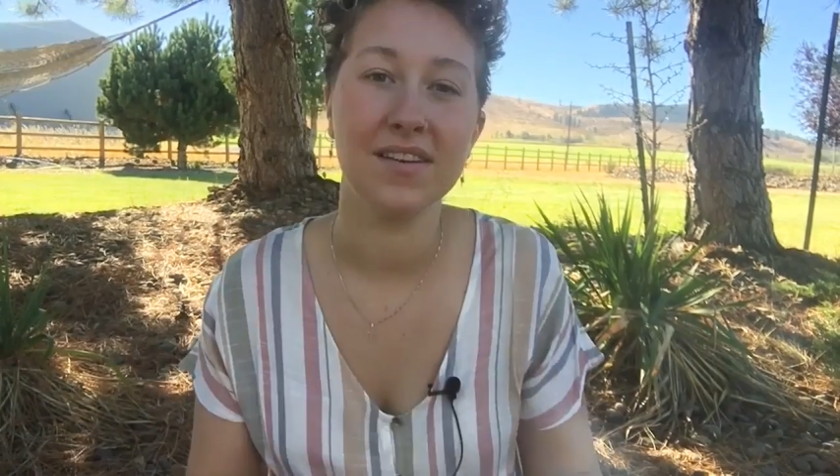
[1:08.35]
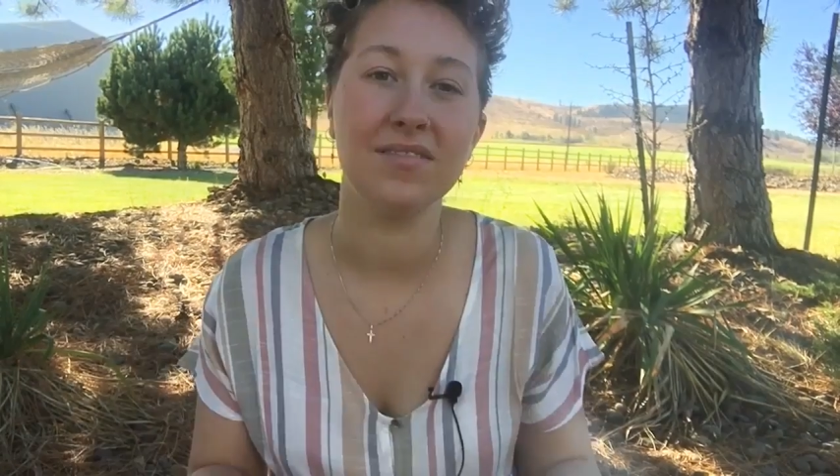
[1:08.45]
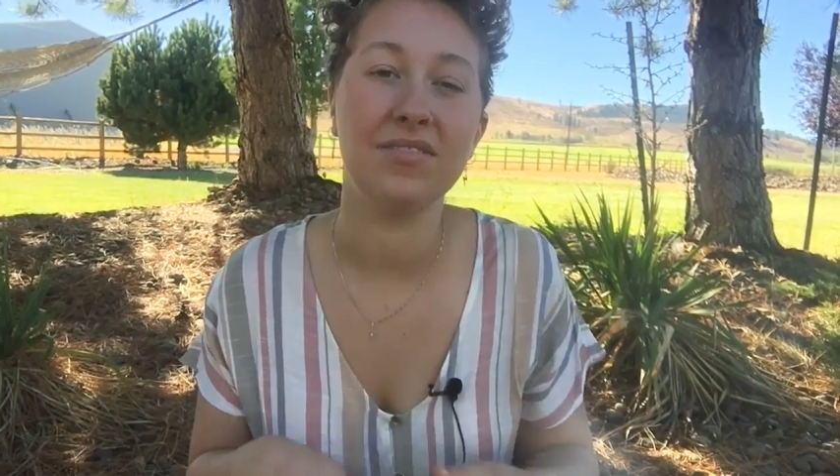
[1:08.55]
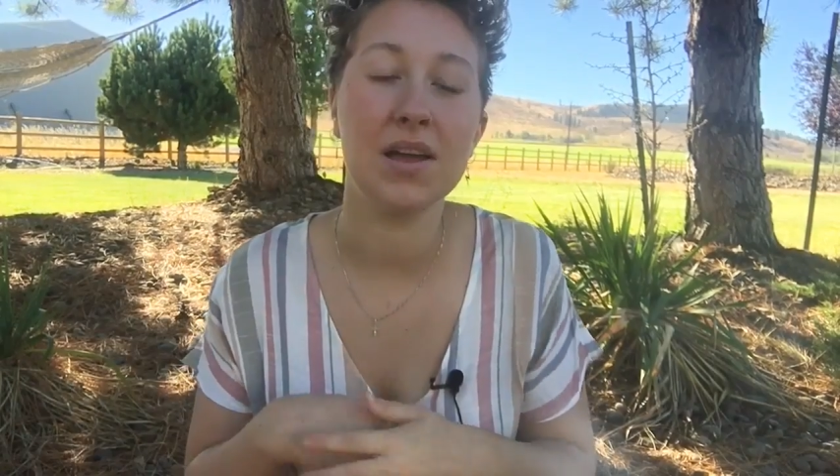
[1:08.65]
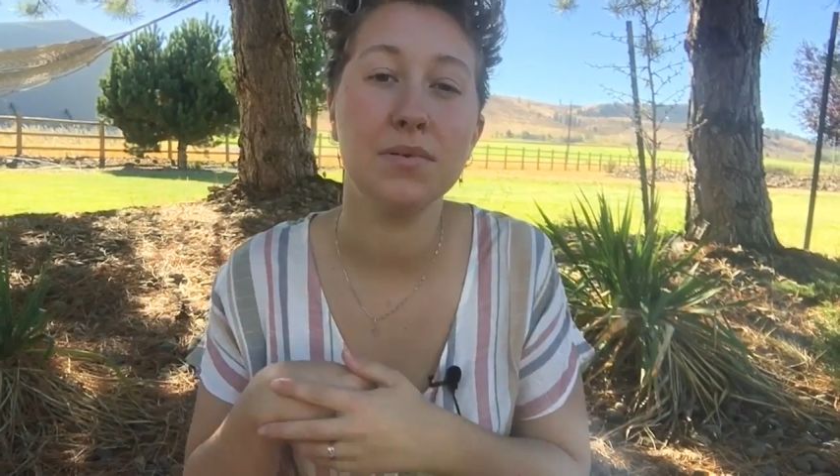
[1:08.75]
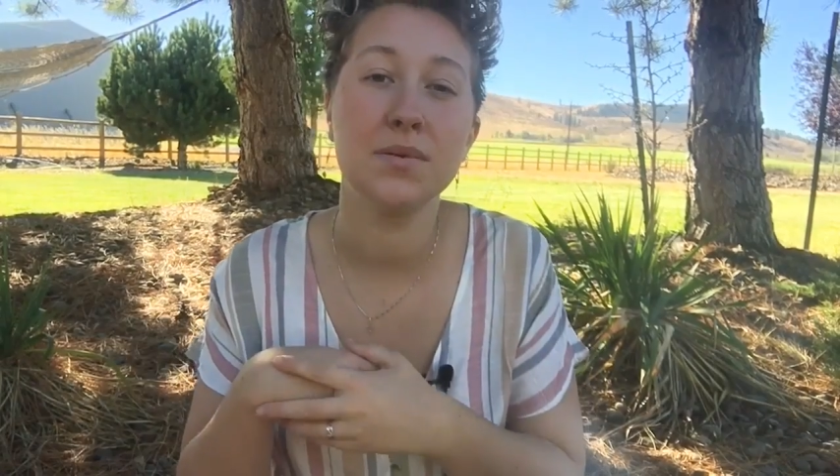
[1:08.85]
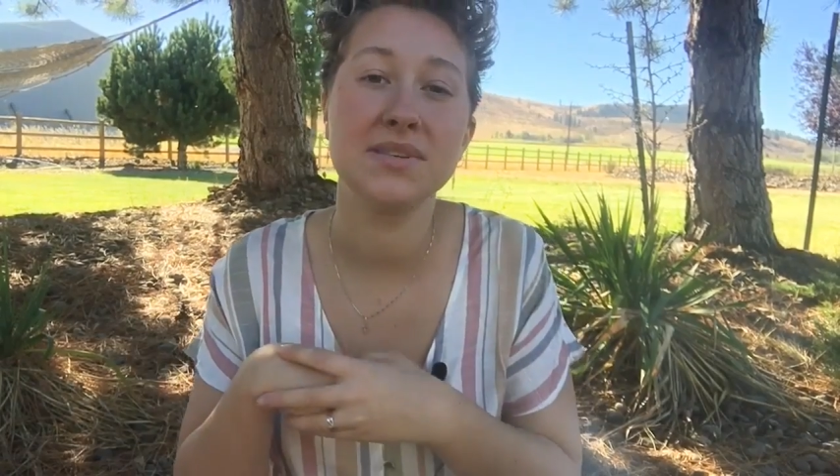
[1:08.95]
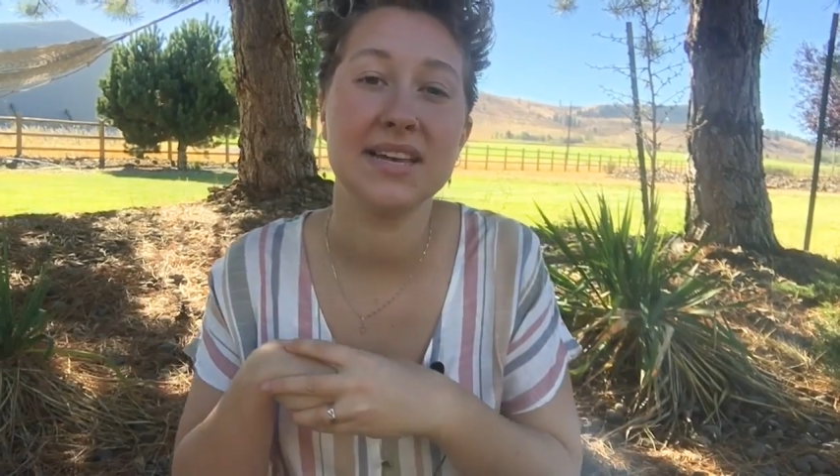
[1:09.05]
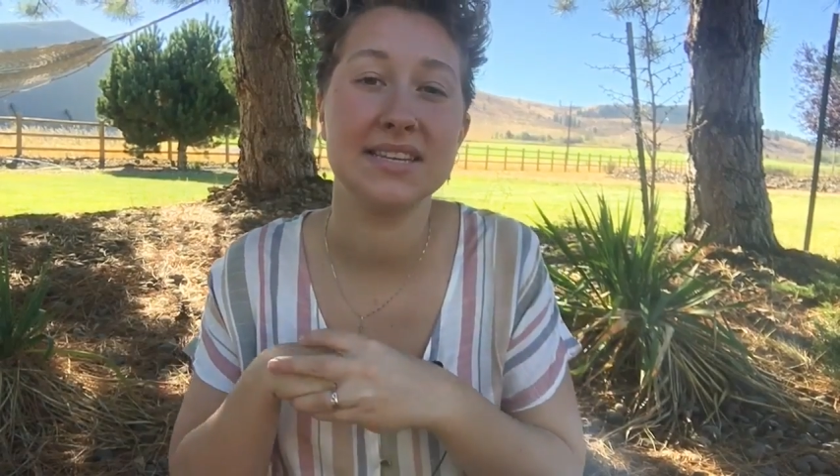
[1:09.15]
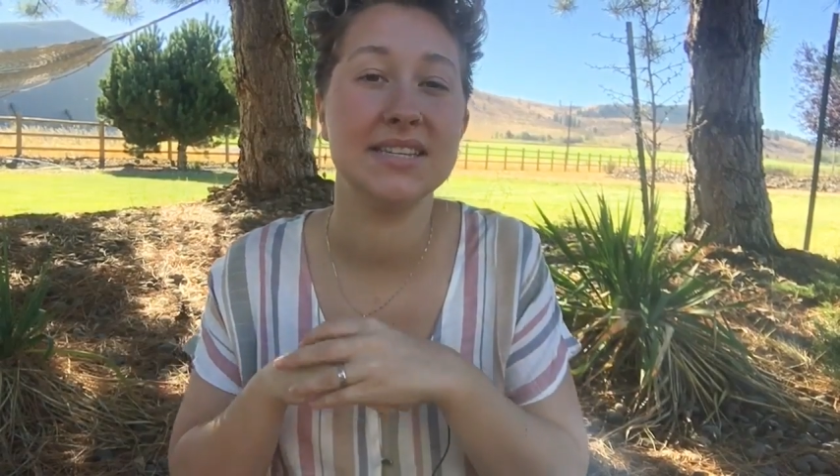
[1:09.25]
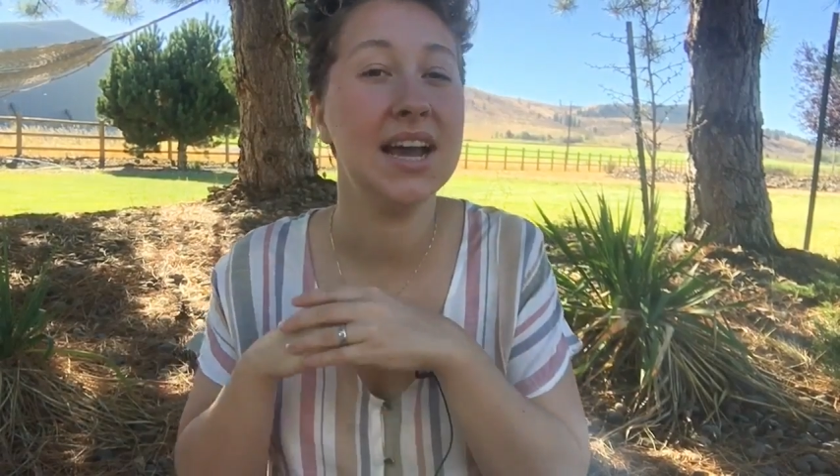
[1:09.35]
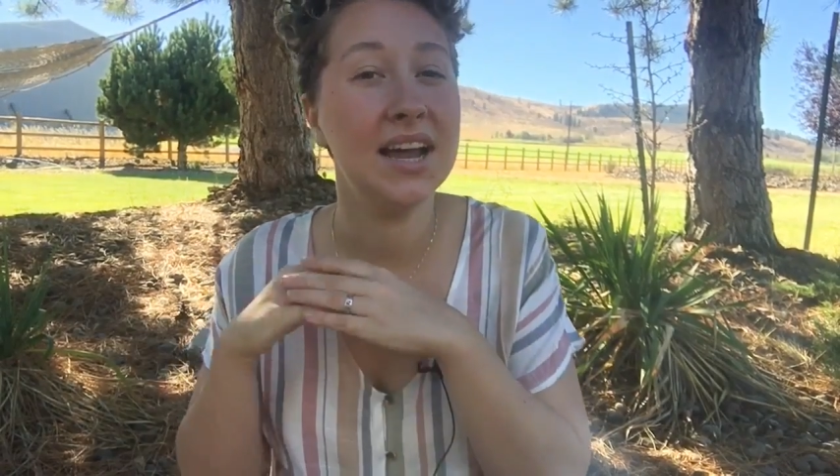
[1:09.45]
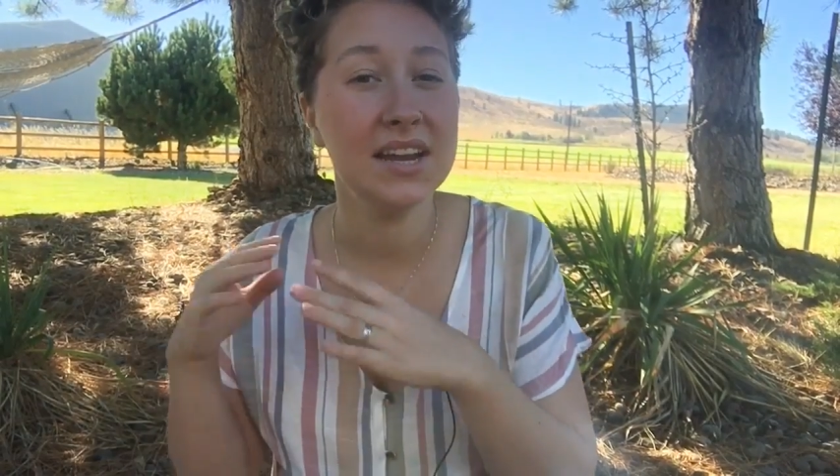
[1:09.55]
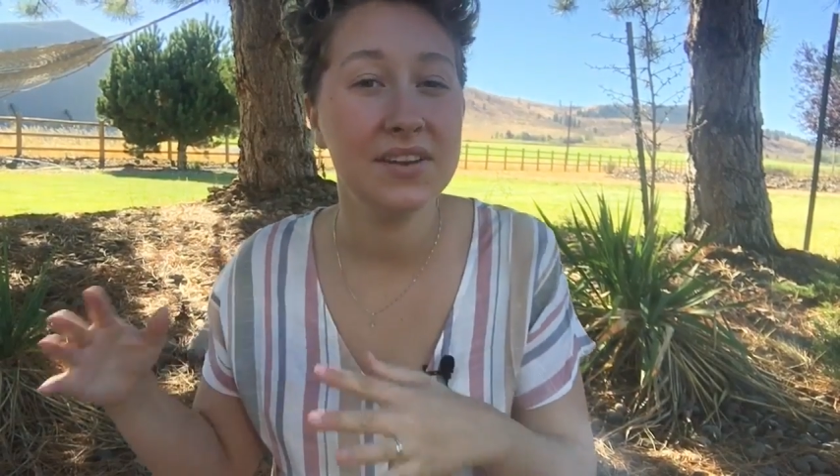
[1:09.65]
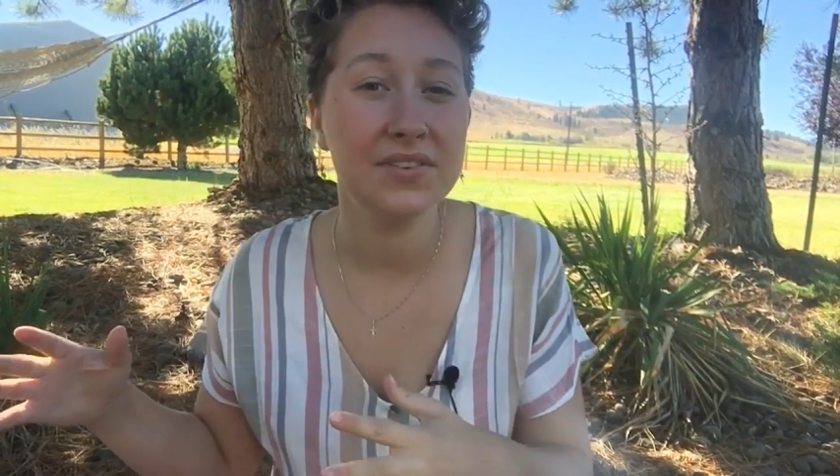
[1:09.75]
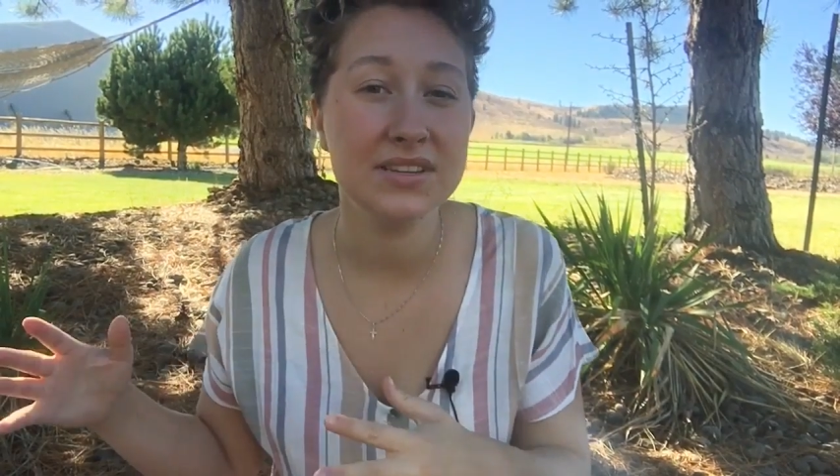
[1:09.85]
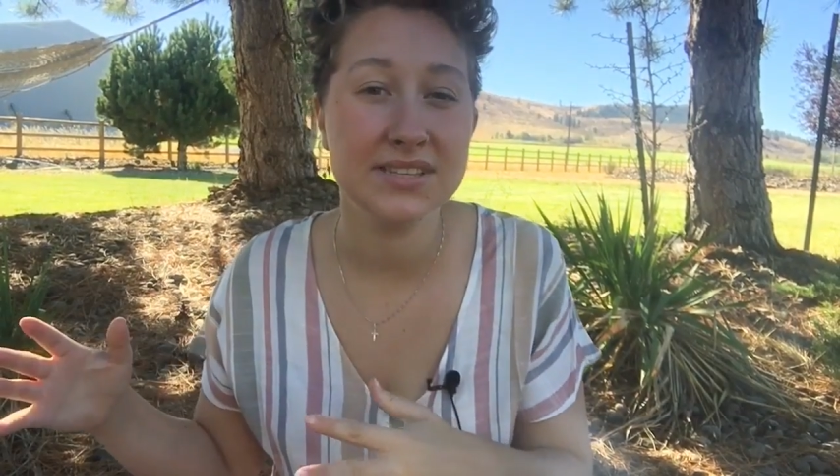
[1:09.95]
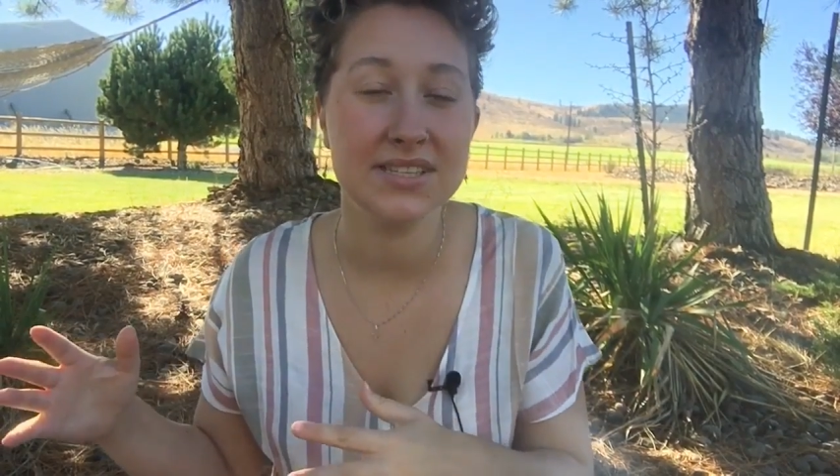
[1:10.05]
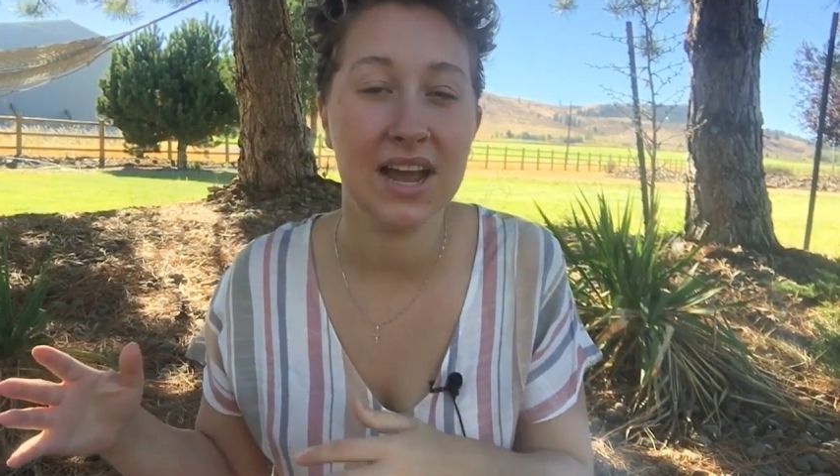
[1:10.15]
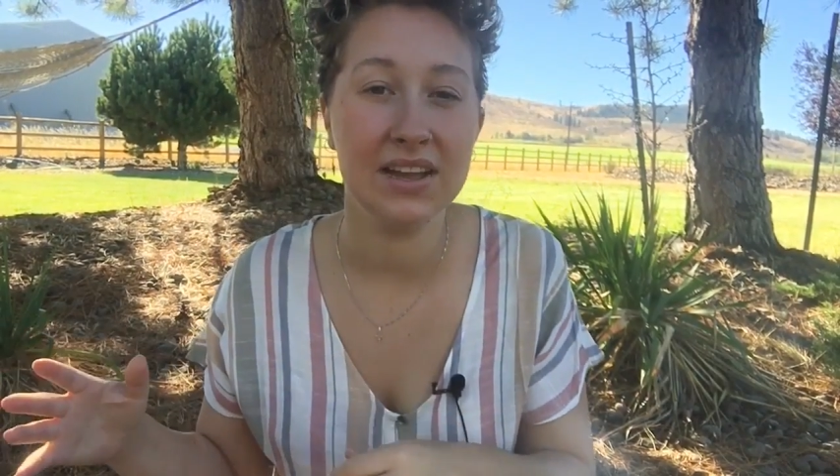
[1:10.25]
Vibrams has a ton of different
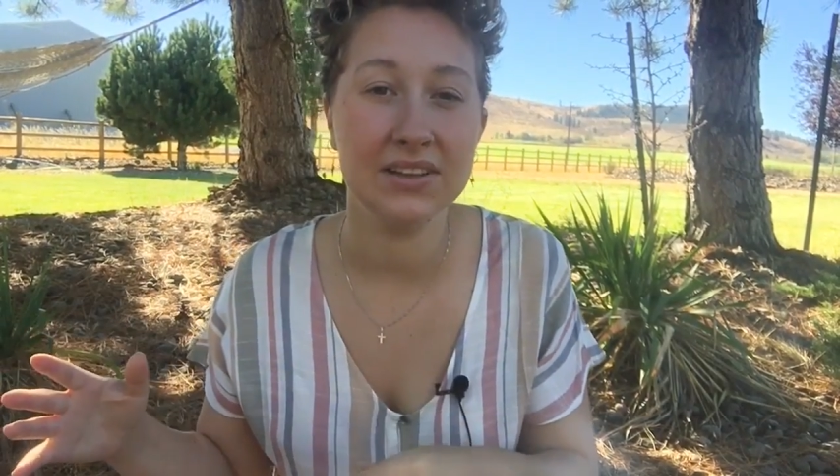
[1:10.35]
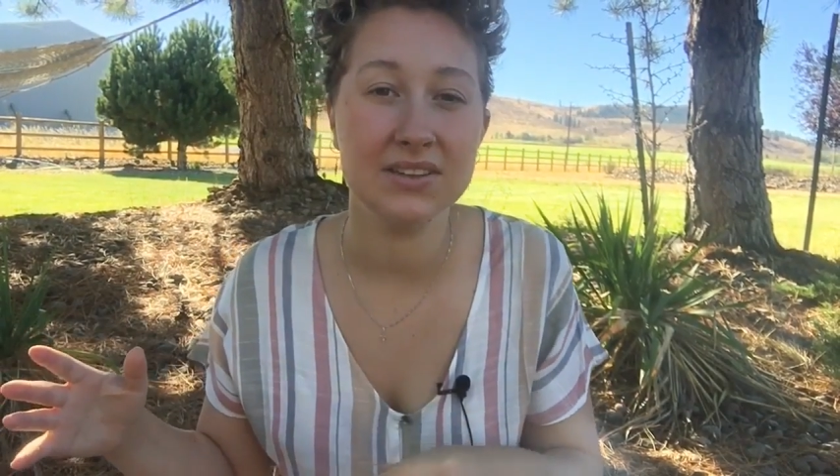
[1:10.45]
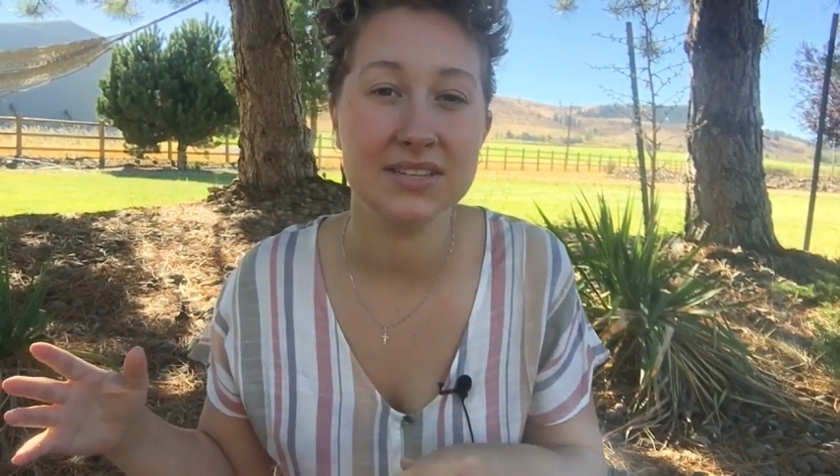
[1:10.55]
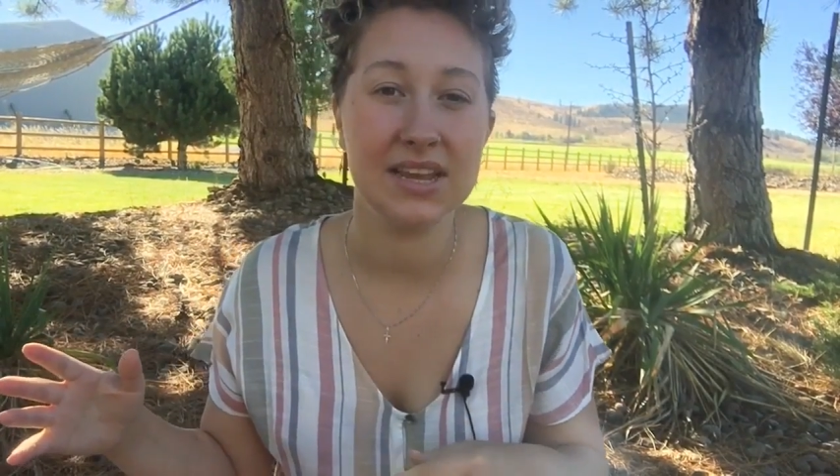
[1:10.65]
styles,